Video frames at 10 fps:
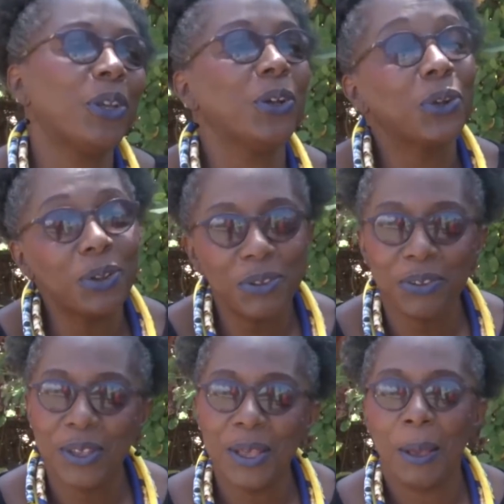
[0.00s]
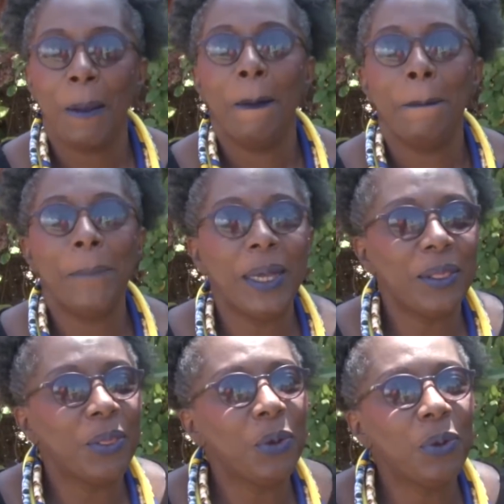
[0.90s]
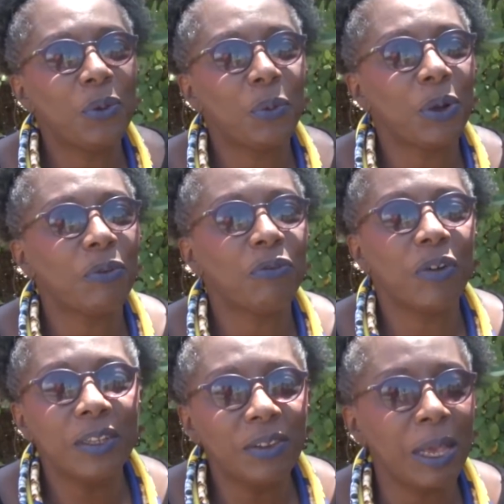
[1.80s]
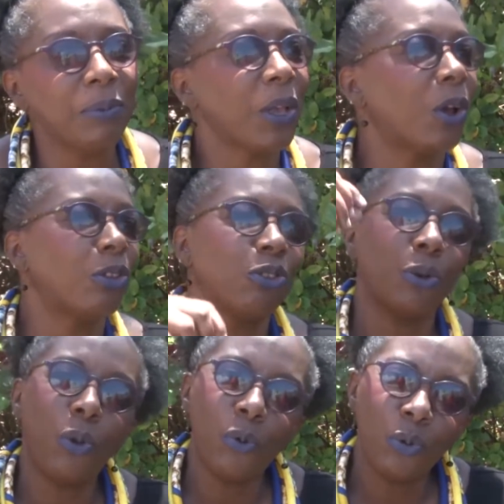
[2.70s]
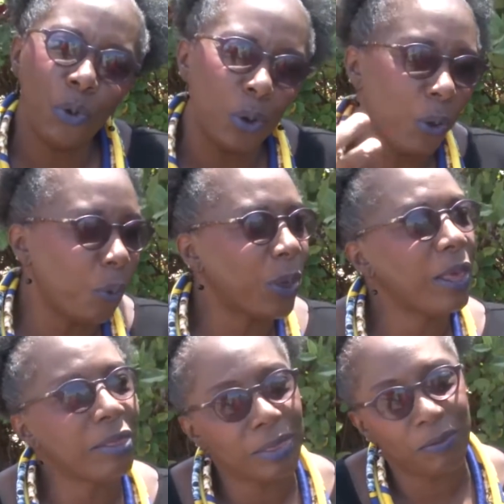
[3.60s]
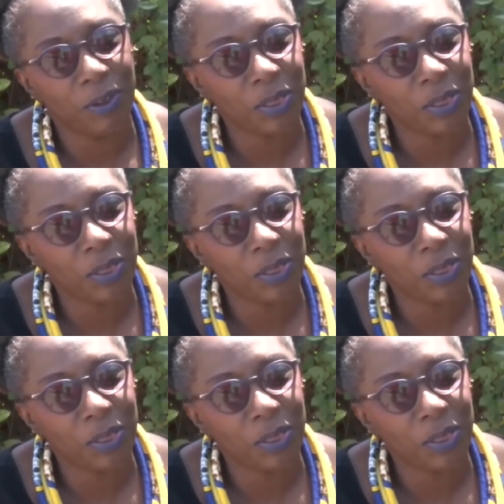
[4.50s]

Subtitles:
the girls. But those were fun times. I got to shout out Roller Waith for